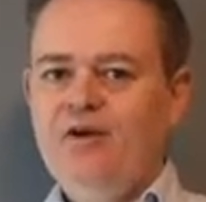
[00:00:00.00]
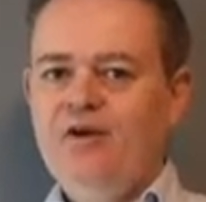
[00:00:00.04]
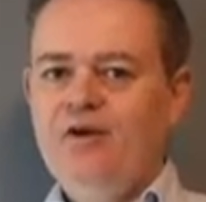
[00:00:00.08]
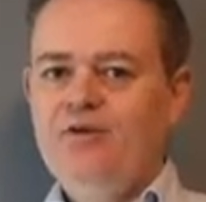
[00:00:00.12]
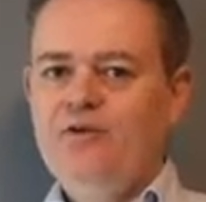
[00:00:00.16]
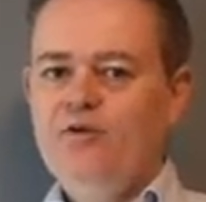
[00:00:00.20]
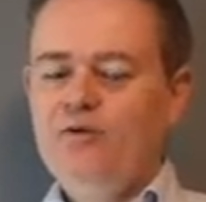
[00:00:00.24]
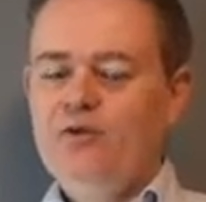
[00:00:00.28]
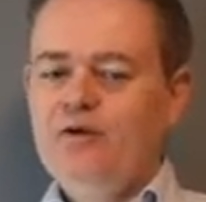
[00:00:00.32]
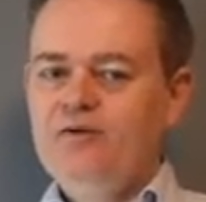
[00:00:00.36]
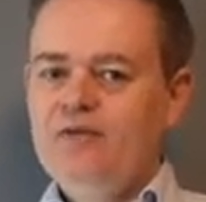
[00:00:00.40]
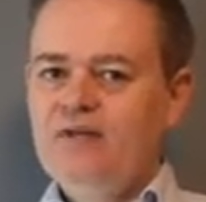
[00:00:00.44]

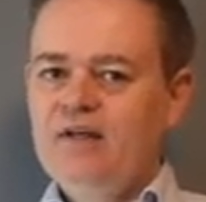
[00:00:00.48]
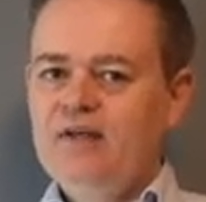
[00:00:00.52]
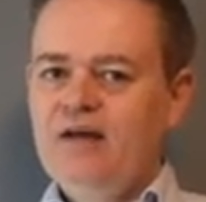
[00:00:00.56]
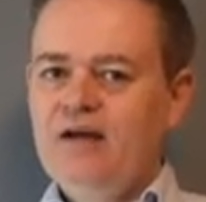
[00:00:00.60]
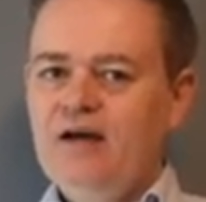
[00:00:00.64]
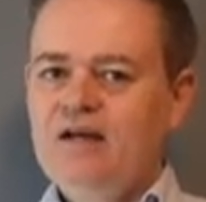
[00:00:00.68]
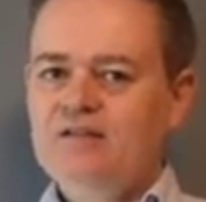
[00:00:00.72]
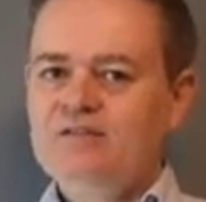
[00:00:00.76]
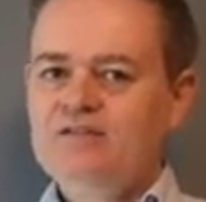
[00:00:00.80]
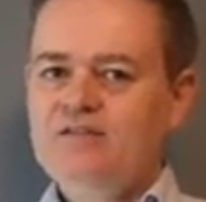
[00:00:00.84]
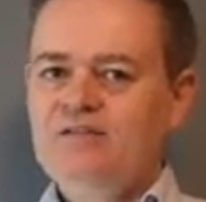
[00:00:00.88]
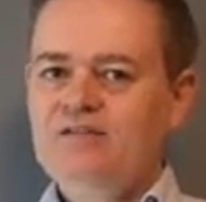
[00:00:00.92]
You can then
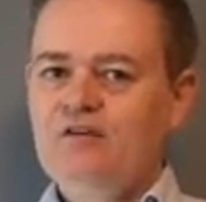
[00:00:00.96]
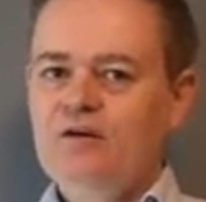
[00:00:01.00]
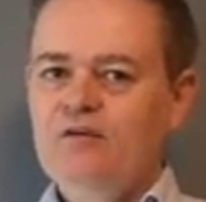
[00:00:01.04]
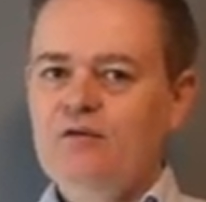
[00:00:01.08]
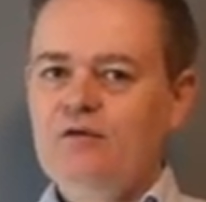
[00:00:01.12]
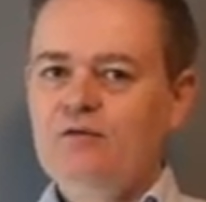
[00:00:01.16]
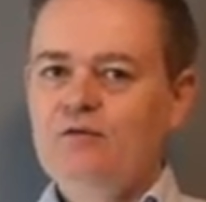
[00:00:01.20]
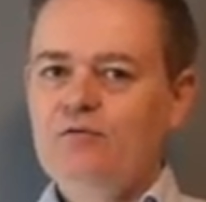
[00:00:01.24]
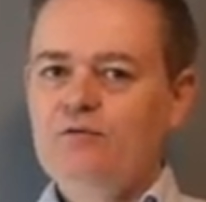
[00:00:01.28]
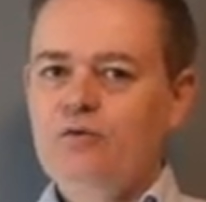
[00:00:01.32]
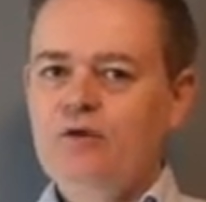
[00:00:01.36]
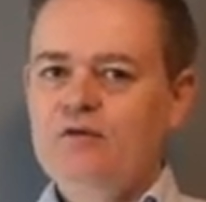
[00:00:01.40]
ask the
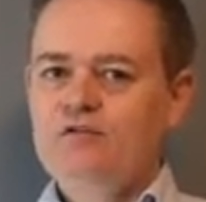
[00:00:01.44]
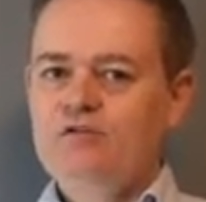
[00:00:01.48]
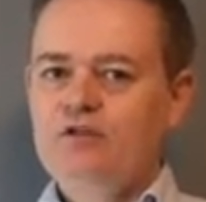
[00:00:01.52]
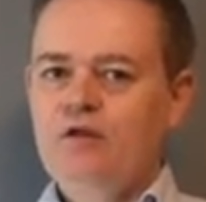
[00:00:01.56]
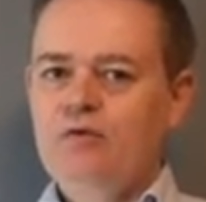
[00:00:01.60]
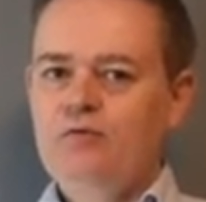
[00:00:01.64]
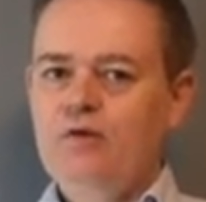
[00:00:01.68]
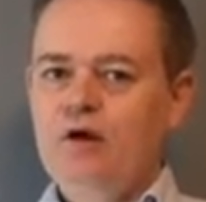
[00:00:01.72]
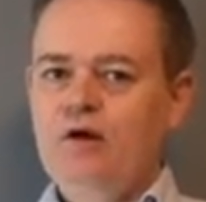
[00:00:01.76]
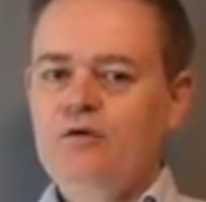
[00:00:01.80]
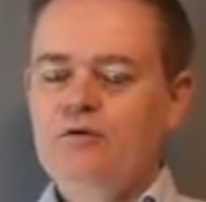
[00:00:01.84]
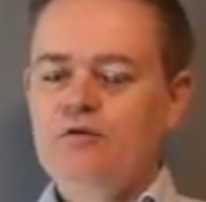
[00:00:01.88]
other question
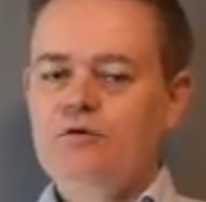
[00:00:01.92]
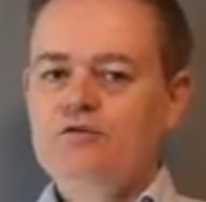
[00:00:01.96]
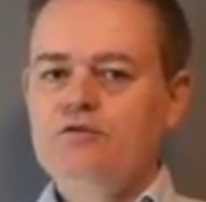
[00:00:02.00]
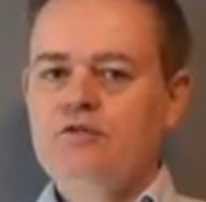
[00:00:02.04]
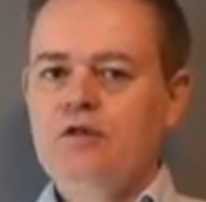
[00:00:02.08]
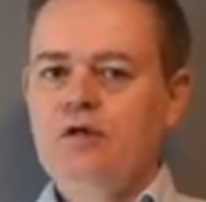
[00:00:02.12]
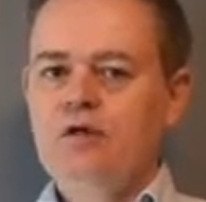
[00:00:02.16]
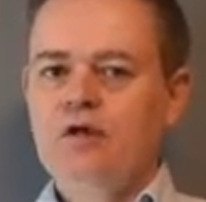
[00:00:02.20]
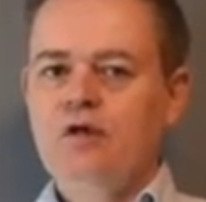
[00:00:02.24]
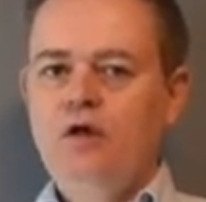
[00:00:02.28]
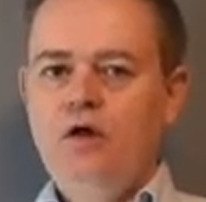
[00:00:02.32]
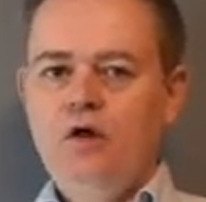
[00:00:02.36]
around you and
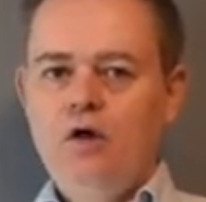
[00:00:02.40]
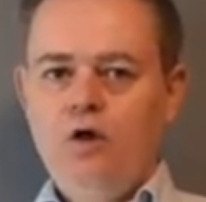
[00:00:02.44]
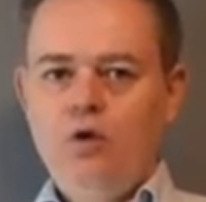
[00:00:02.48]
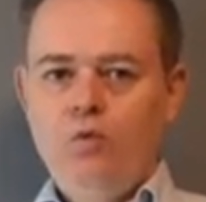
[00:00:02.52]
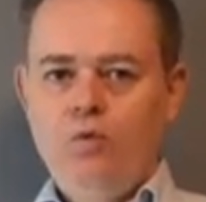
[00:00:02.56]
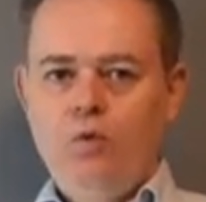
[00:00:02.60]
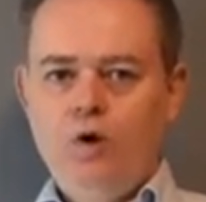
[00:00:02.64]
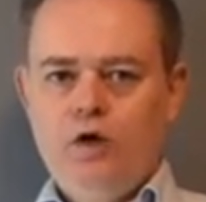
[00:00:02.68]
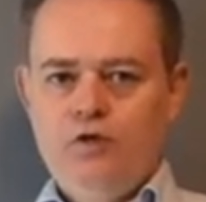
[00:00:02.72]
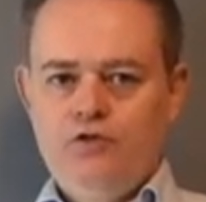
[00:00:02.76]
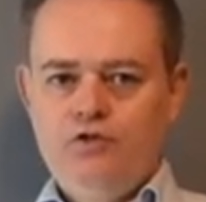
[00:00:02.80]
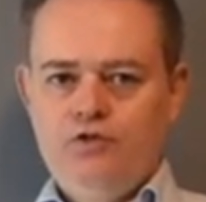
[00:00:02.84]
say,
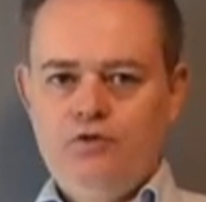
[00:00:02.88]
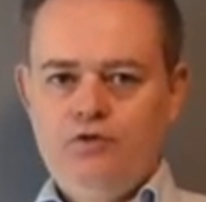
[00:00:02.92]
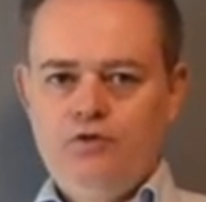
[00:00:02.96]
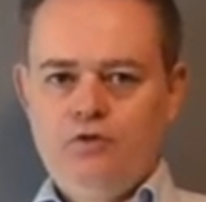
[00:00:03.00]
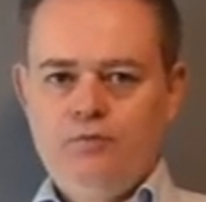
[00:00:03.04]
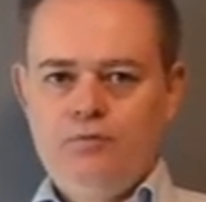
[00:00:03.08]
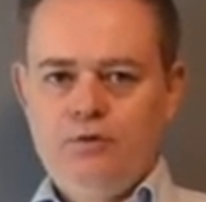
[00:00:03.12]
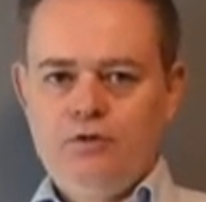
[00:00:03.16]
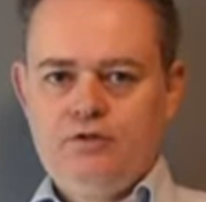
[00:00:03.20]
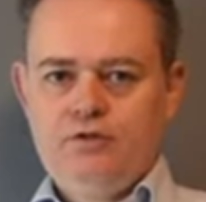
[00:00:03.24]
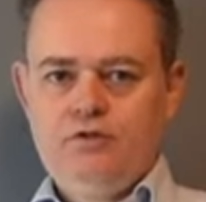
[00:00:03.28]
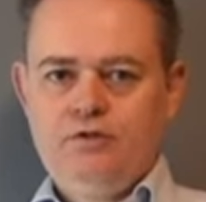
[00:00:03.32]
why should you
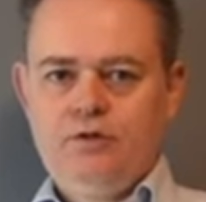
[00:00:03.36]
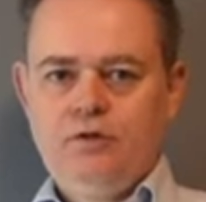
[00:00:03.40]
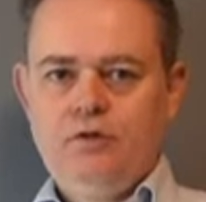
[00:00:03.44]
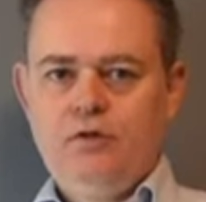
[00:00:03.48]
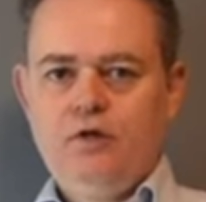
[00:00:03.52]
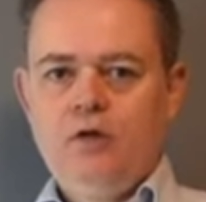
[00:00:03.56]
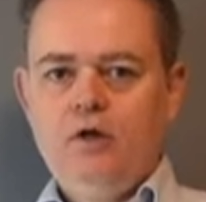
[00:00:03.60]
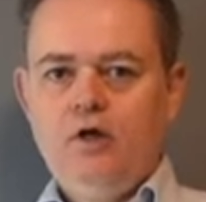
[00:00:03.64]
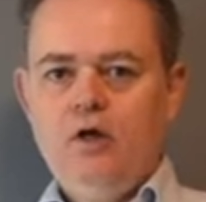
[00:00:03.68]
measure it?